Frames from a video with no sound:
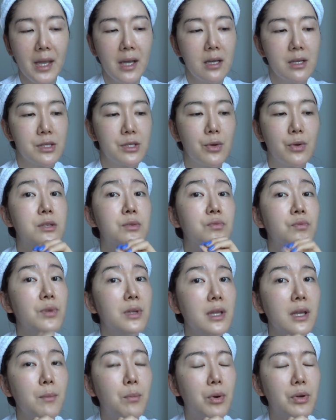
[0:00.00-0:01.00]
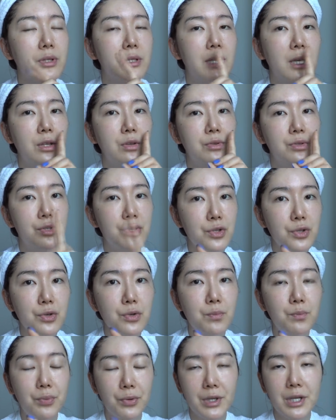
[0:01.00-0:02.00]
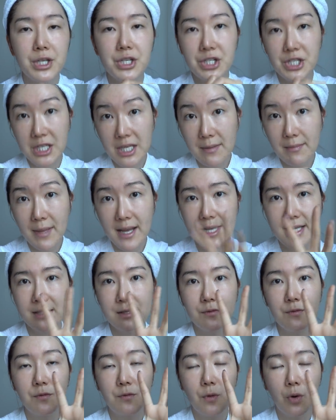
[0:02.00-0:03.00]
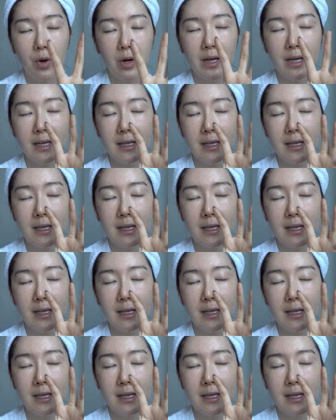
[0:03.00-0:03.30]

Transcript: So it's really important that you do bring sheet masks for